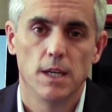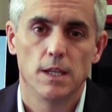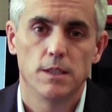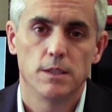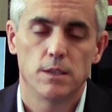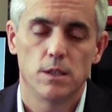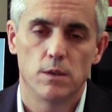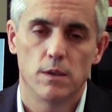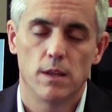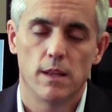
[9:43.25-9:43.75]

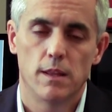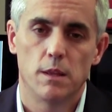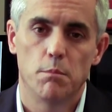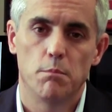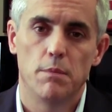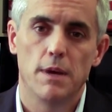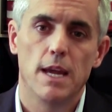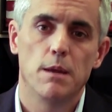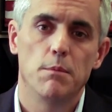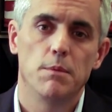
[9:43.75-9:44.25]
so that the
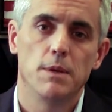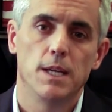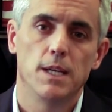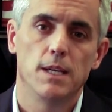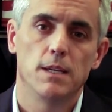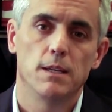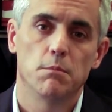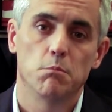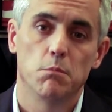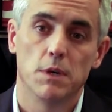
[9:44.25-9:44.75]

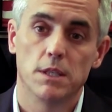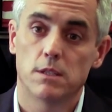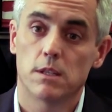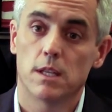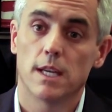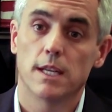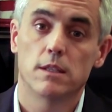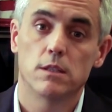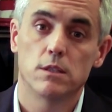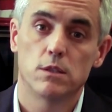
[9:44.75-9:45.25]
baby, much
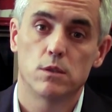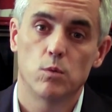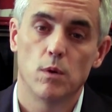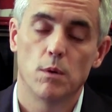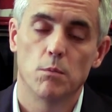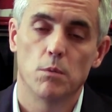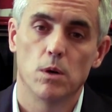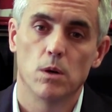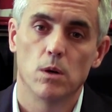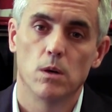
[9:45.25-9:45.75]
like the
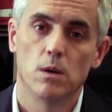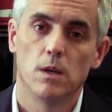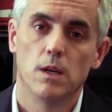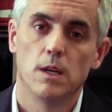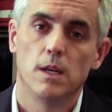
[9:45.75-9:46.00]
swimmer,